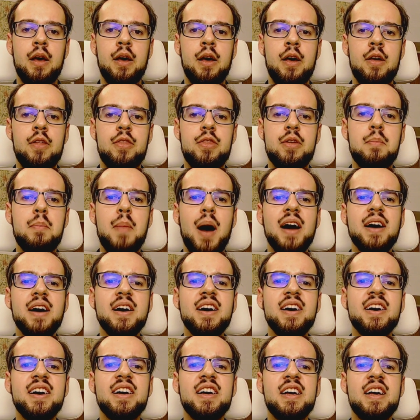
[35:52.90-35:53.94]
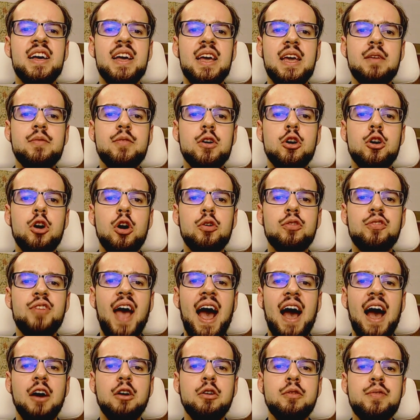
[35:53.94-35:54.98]
The manga even goes
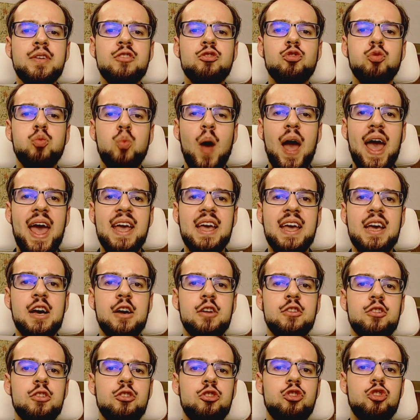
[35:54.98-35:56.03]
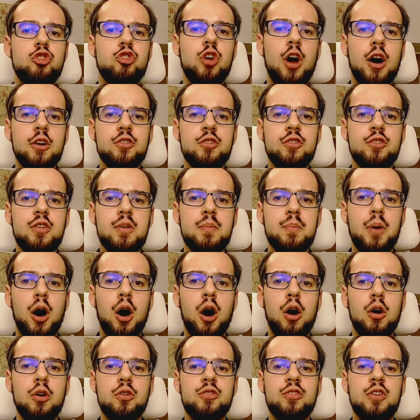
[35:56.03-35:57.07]
out of its way to
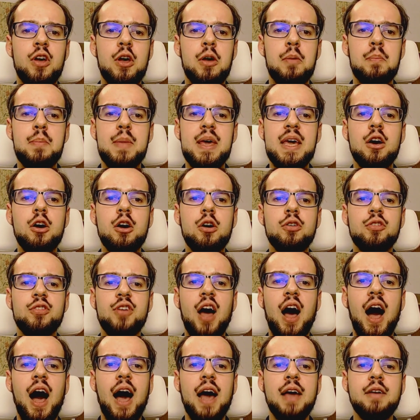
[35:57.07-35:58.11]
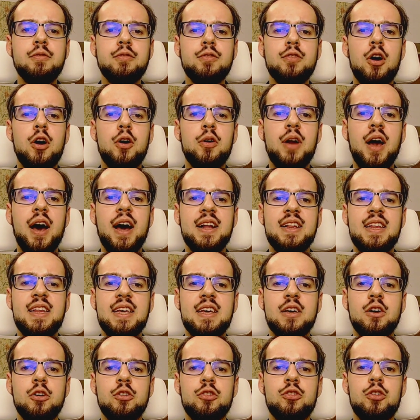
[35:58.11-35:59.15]
juxtapose Miko's high-flown
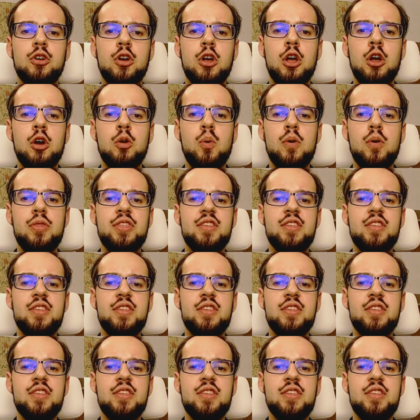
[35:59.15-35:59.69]
ideals with the